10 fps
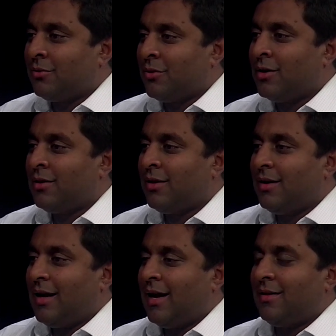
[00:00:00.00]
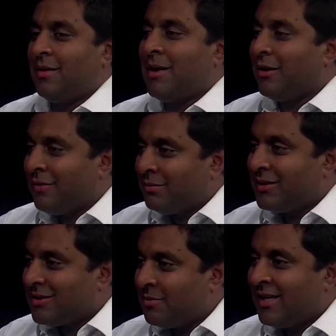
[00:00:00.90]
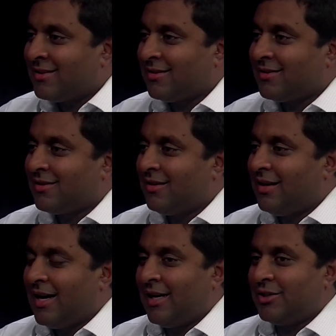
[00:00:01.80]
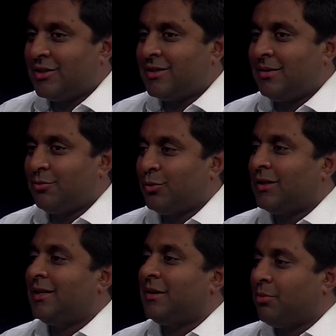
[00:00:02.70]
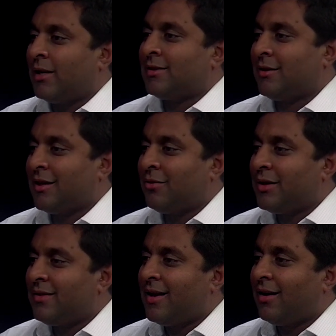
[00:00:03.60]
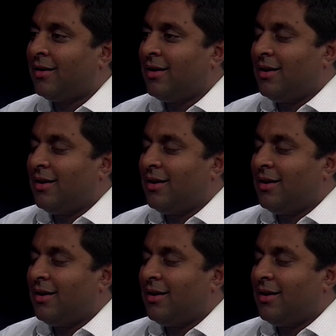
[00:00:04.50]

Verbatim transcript: One, totally. and the amount of empty spaces, yep. and it just seemed really depressing to go in there.